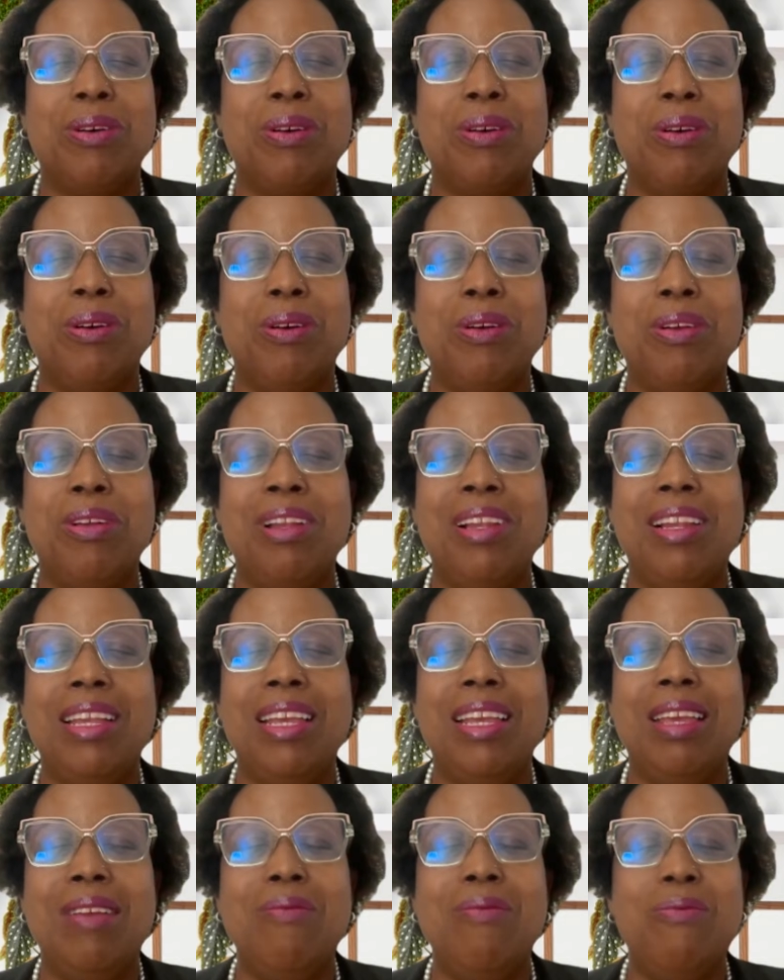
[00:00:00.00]
all
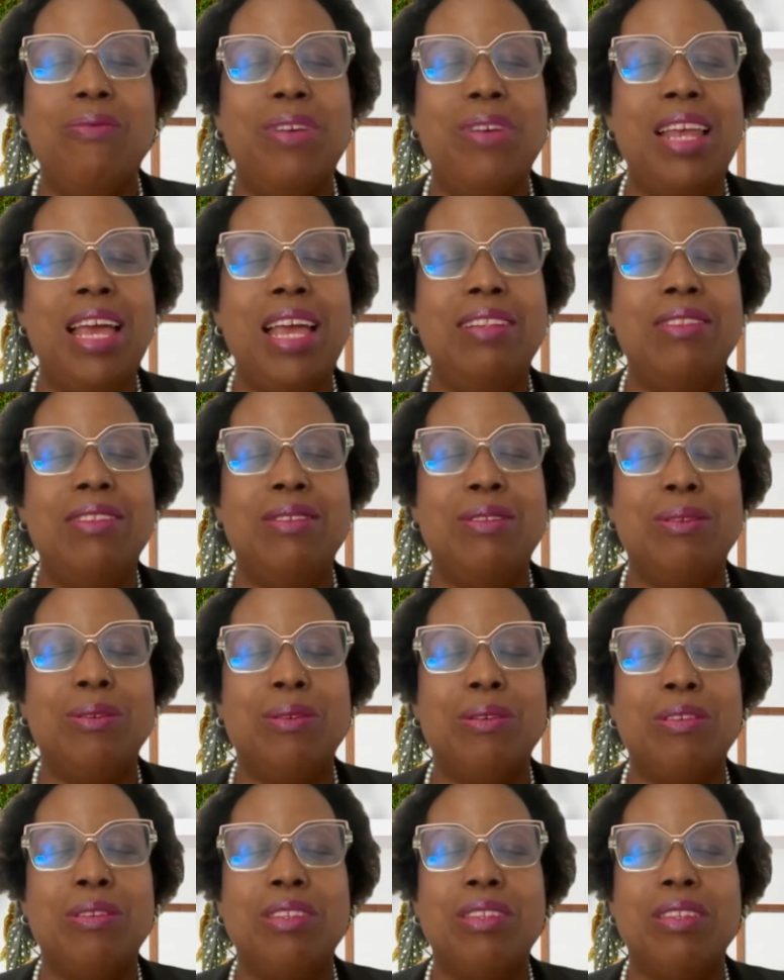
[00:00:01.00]
infinite
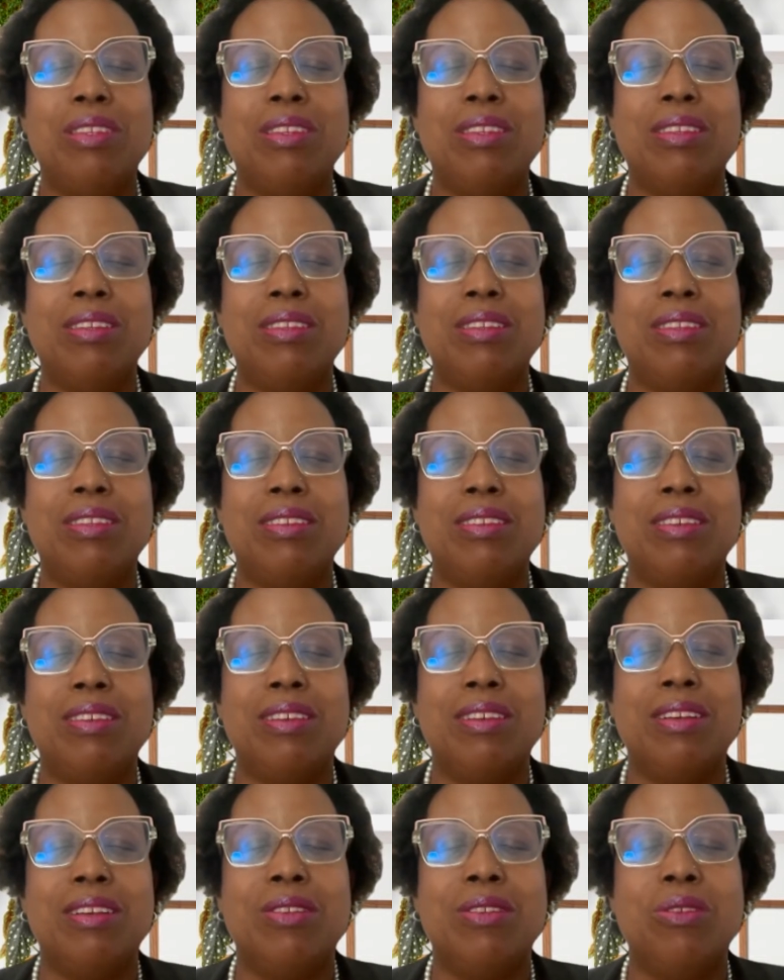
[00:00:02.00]
source
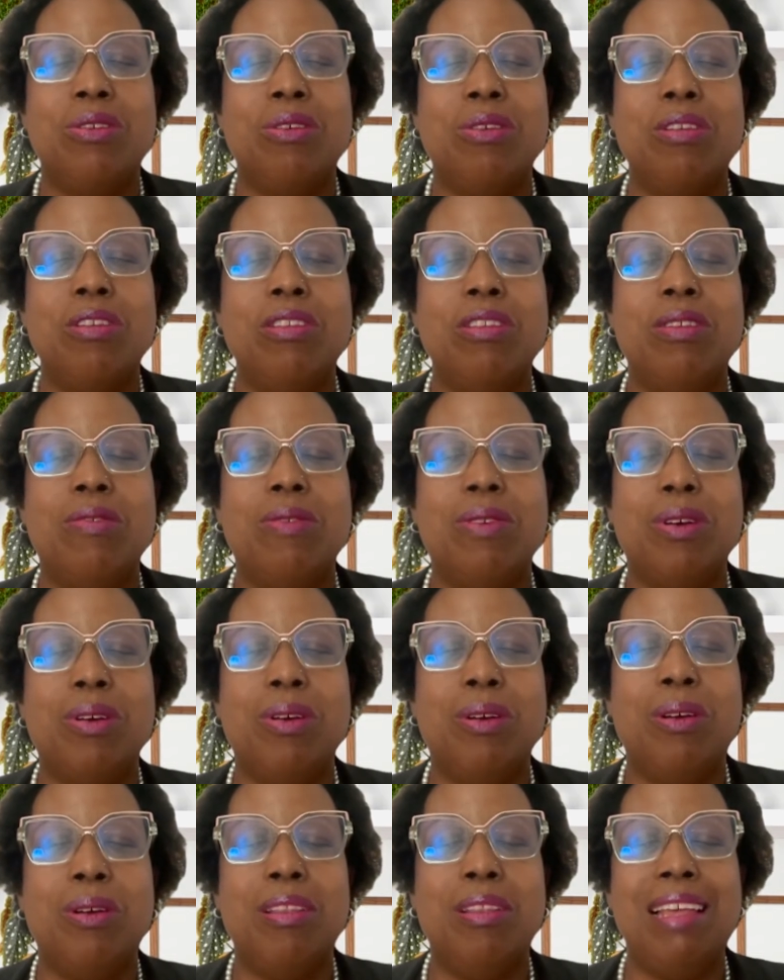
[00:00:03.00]
of
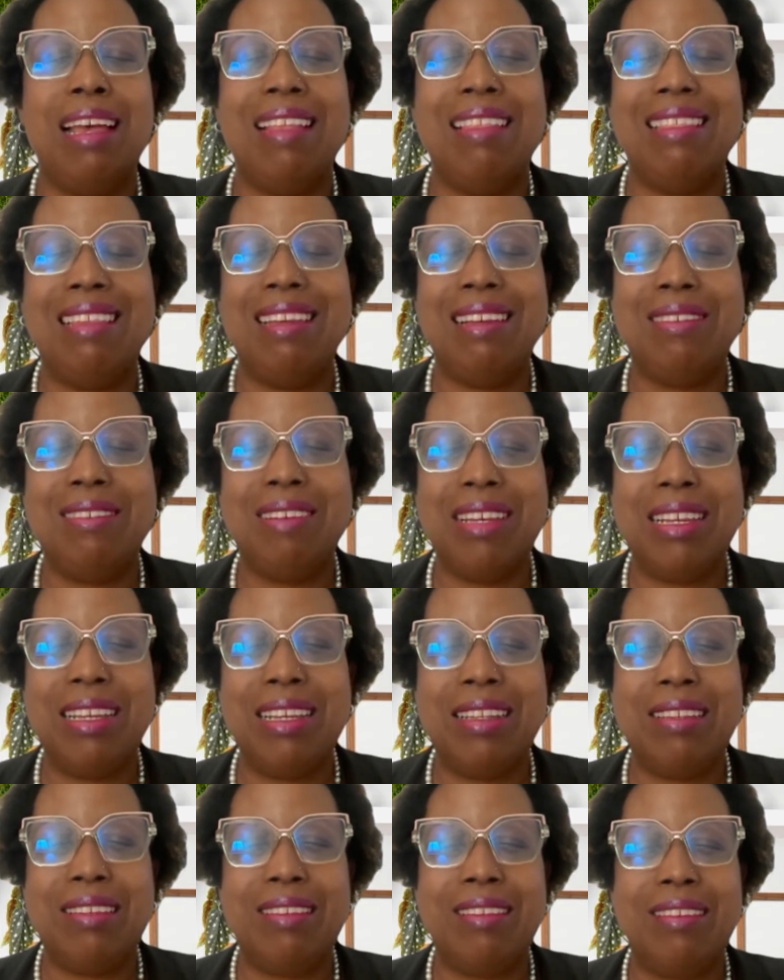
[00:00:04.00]
all that there
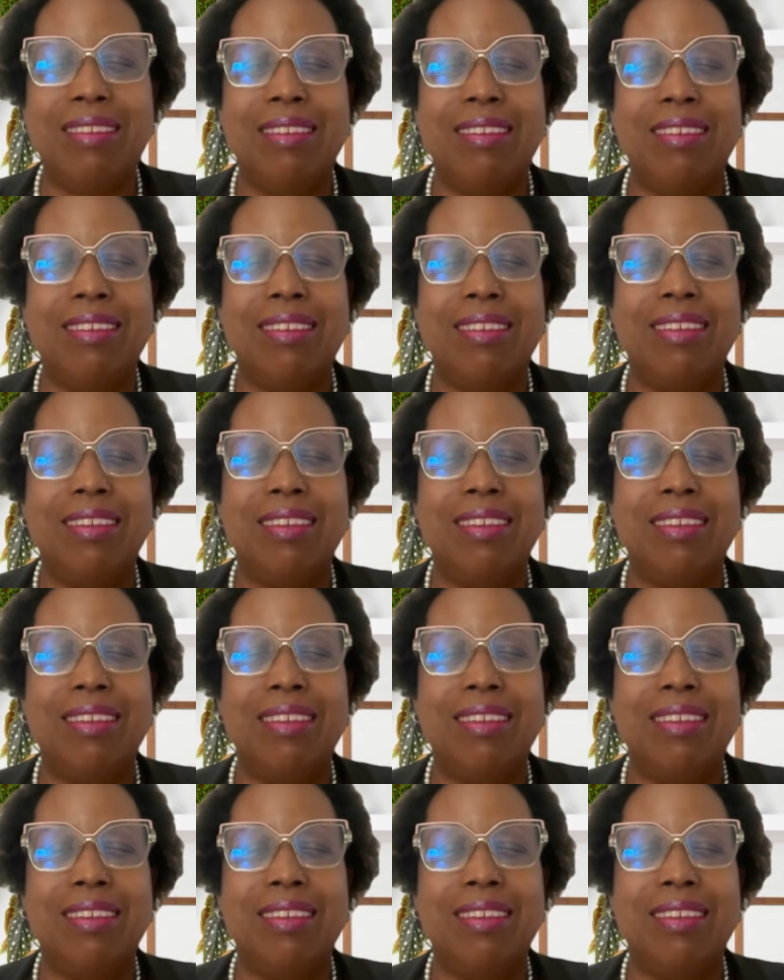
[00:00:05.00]
is.